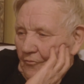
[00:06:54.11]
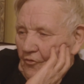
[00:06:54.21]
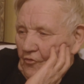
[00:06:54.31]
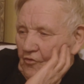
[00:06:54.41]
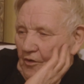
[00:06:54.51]

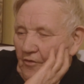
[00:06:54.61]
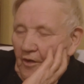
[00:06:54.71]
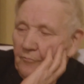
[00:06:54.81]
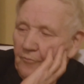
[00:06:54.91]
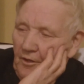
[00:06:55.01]
such as
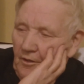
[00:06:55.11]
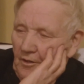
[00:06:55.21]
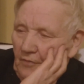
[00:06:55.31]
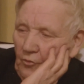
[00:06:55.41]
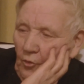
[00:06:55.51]
I
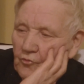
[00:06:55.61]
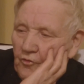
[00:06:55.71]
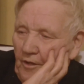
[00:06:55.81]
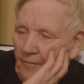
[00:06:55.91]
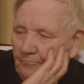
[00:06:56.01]

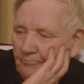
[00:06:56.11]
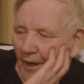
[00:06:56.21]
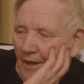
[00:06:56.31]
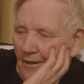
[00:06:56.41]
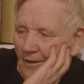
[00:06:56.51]
wrote,
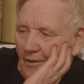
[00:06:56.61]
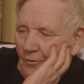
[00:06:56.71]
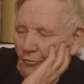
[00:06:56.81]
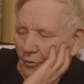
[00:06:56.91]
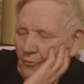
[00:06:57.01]

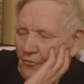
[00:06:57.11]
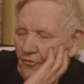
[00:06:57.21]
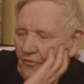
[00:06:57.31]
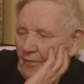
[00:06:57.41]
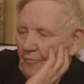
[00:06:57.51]
what
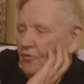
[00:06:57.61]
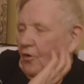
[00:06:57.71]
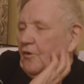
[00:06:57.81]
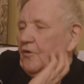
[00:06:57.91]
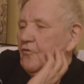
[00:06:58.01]
was his name at
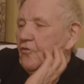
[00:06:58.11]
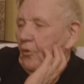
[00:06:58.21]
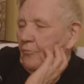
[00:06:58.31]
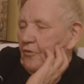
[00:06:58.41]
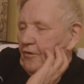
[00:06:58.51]
all? He used to
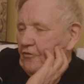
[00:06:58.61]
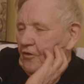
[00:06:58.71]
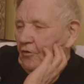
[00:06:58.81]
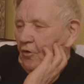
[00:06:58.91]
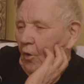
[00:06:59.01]
come to the
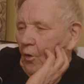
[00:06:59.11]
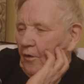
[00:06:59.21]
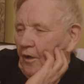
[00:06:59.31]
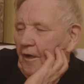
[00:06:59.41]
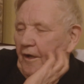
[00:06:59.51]
town
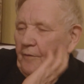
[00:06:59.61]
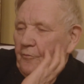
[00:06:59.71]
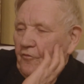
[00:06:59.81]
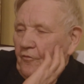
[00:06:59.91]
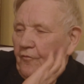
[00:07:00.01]
hall.
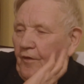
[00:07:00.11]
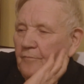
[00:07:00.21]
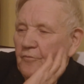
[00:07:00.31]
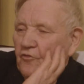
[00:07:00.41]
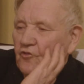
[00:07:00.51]
He was a
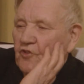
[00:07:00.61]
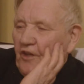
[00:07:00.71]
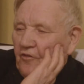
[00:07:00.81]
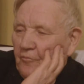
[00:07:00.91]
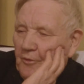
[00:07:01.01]
famous
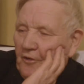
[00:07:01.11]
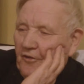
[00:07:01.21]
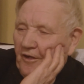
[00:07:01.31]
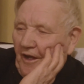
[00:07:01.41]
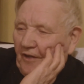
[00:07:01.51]

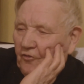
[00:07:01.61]
Shakespearean